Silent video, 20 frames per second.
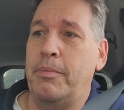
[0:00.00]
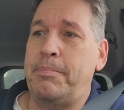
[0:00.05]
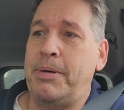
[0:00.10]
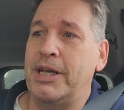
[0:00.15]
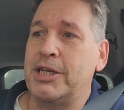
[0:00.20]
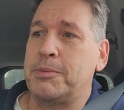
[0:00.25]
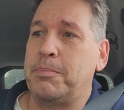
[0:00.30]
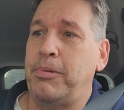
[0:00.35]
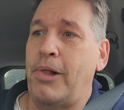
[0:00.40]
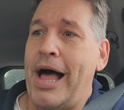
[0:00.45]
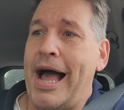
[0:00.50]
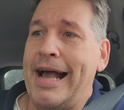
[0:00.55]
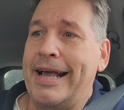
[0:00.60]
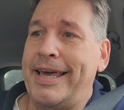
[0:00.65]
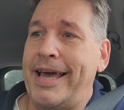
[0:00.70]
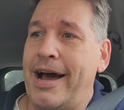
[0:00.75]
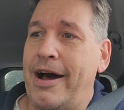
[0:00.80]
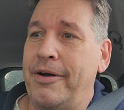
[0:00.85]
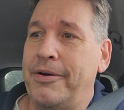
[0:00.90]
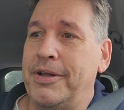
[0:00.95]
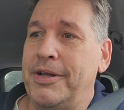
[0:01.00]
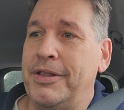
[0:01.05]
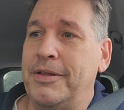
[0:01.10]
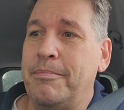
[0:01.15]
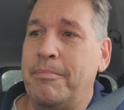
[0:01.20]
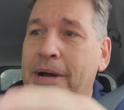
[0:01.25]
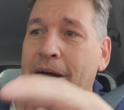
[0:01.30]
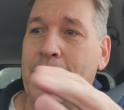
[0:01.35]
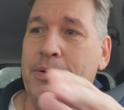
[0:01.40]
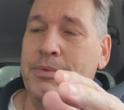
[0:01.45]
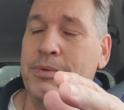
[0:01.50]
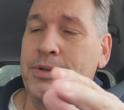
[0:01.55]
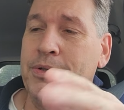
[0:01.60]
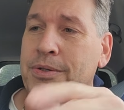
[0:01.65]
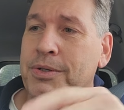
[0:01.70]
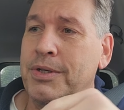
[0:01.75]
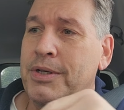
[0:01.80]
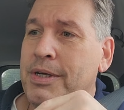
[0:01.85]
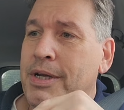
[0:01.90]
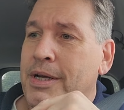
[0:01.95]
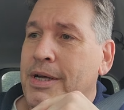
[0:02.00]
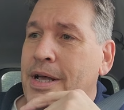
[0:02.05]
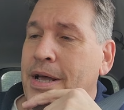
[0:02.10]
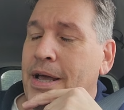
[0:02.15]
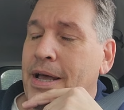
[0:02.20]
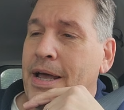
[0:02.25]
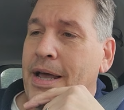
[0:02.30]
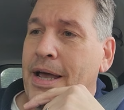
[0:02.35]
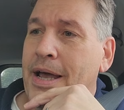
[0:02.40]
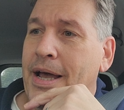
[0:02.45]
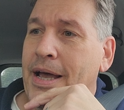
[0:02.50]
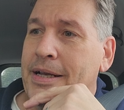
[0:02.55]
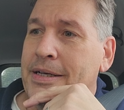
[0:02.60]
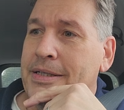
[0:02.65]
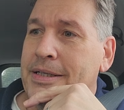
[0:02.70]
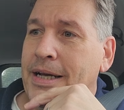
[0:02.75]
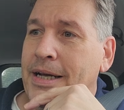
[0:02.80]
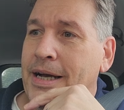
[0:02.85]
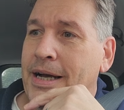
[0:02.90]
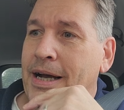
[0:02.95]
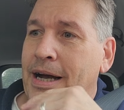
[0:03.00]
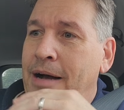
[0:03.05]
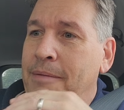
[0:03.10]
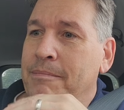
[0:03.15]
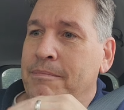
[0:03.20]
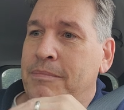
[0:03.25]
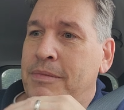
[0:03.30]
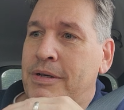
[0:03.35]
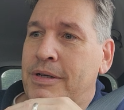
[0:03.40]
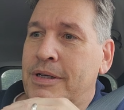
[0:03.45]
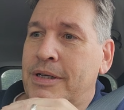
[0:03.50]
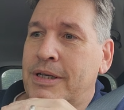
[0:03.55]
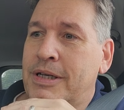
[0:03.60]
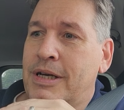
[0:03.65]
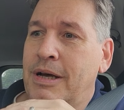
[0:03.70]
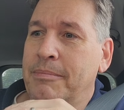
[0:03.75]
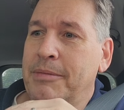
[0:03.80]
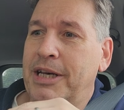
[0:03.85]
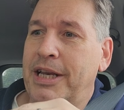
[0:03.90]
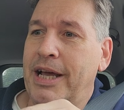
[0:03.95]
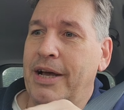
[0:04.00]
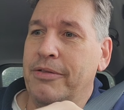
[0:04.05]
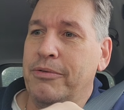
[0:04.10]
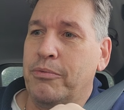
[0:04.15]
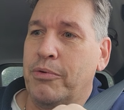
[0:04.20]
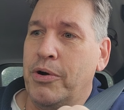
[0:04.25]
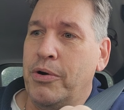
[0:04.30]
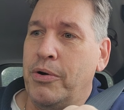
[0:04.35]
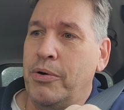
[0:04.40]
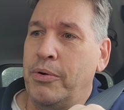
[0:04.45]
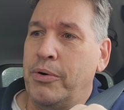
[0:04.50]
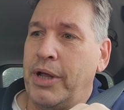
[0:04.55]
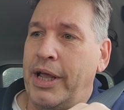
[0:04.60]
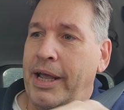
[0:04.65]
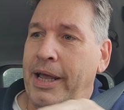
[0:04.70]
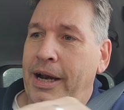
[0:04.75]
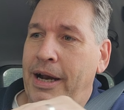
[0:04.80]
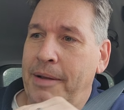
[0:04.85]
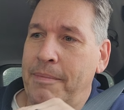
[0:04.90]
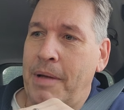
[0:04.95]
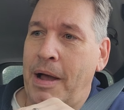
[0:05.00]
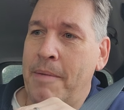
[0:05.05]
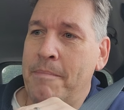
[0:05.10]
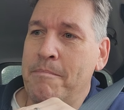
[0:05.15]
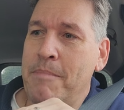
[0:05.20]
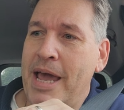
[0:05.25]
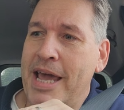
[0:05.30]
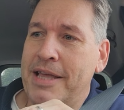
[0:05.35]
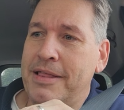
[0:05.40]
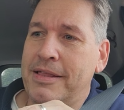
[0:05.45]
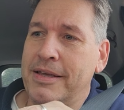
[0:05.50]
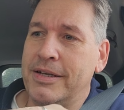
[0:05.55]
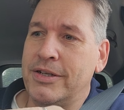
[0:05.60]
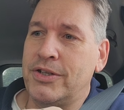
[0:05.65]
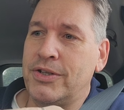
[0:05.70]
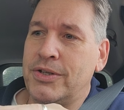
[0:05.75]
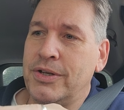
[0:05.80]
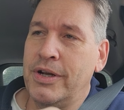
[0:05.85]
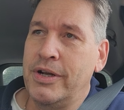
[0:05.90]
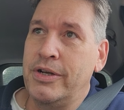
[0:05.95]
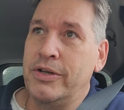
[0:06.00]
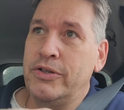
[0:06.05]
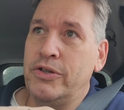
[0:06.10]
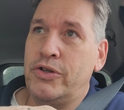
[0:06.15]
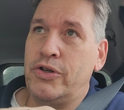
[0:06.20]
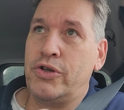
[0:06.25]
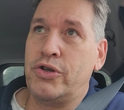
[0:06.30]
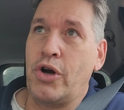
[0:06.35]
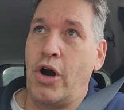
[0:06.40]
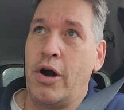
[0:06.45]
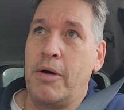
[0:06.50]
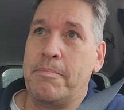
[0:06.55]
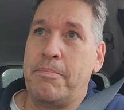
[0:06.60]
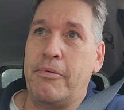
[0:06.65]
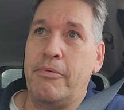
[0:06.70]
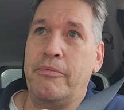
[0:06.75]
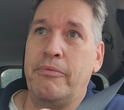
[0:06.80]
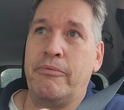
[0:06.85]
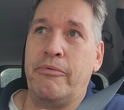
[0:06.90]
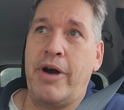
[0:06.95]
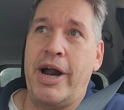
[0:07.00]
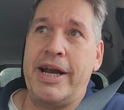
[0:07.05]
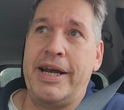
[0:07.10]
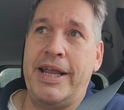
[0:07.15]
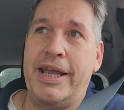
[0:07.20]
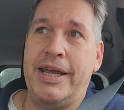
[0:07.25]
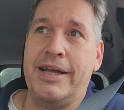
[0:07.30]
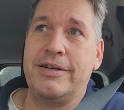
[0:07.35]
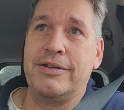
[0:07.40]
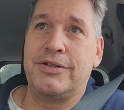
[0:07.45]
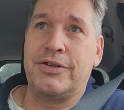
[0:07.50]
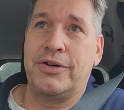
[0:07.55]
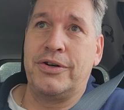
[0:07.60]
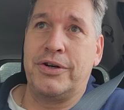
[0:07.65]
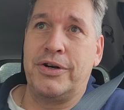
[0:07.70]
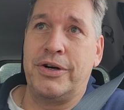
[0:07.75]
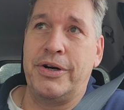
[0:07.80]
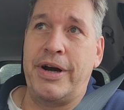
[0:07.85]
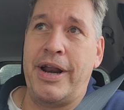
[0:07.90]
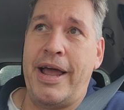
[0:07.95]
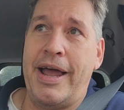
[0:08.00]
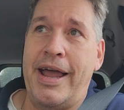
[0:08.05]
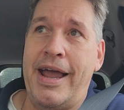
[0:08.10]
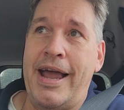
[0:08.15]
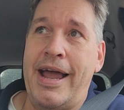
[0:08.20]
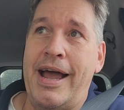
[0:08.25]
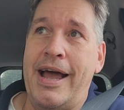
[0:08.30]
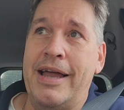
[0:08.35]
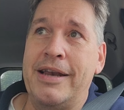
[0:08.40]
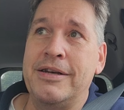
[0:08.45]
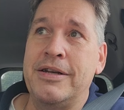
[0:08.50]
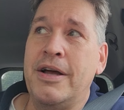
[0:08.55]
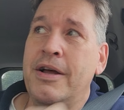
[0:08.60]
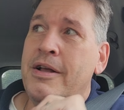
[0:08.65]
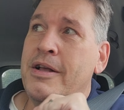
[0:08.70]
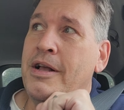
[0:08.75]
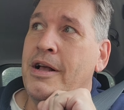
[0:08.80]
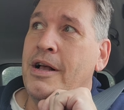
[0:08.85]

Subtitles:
pitch black out in the mountains. And I'm coming down the road, and I make this sharp right-hand turn. And